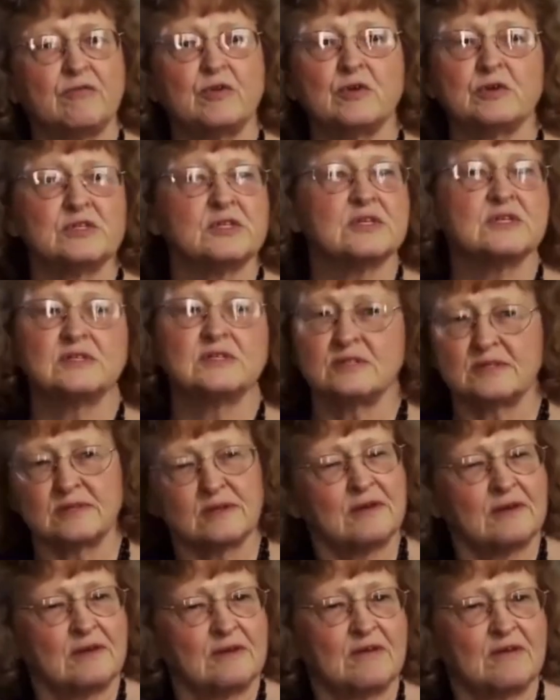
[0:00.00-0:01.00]
versus
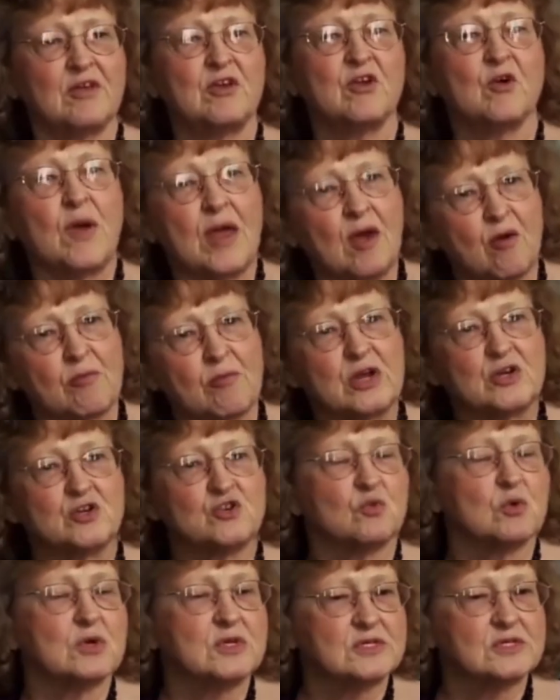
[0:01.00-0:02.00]
you know, how
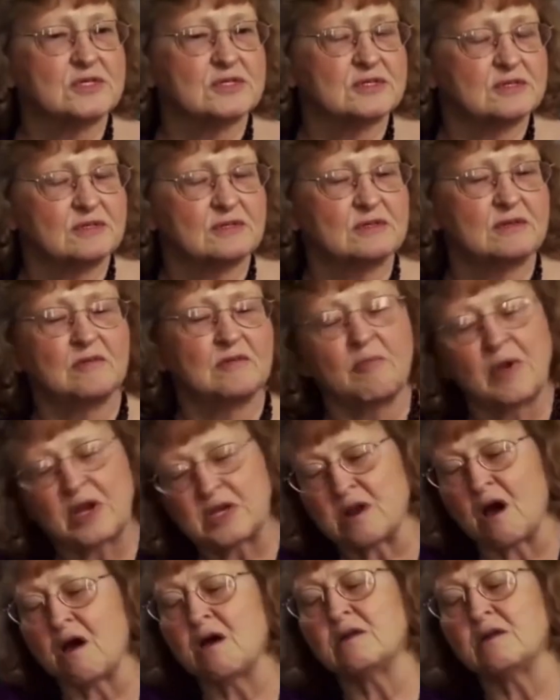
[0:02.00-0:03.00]
much was
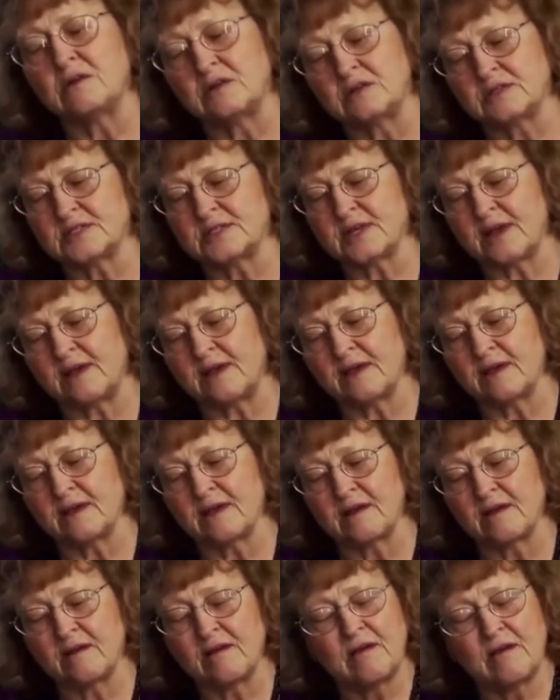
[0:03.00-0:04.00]
McDonald's.
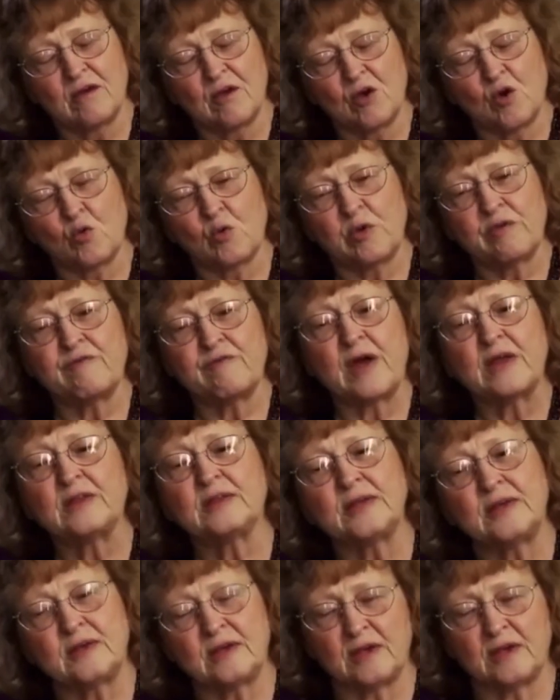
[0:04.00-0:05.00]
And we
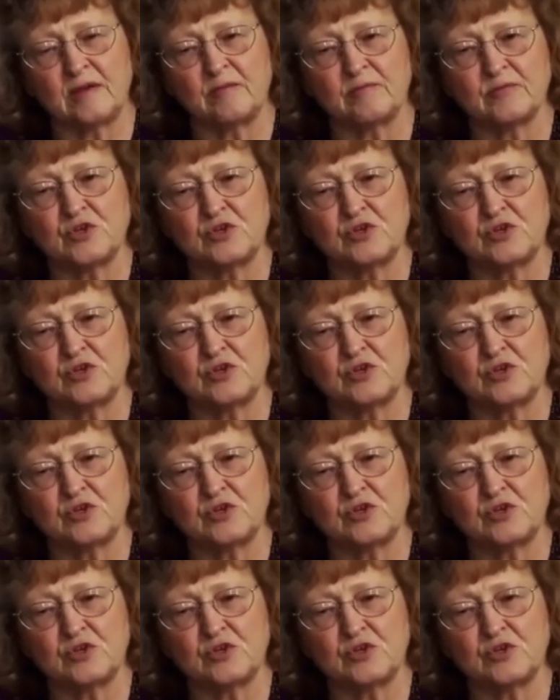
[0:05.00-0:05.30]
finally came